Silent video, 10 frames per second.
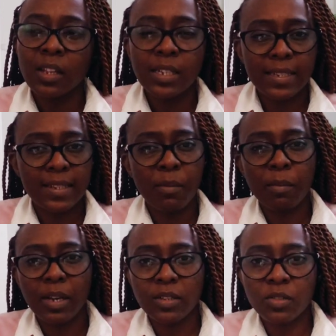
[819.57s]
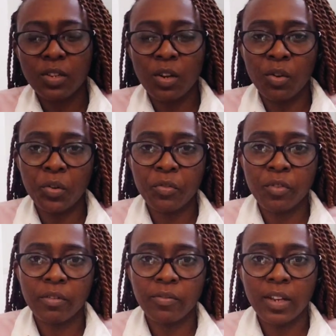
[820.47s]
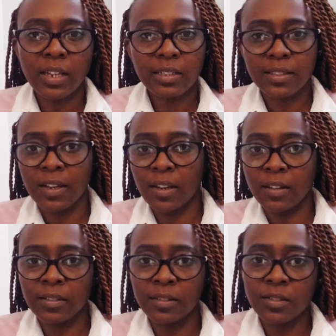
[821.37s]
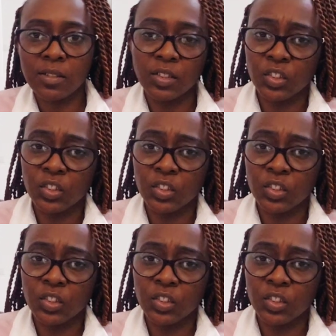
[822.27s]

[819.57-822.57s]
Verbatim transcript: December is a lot of reflection.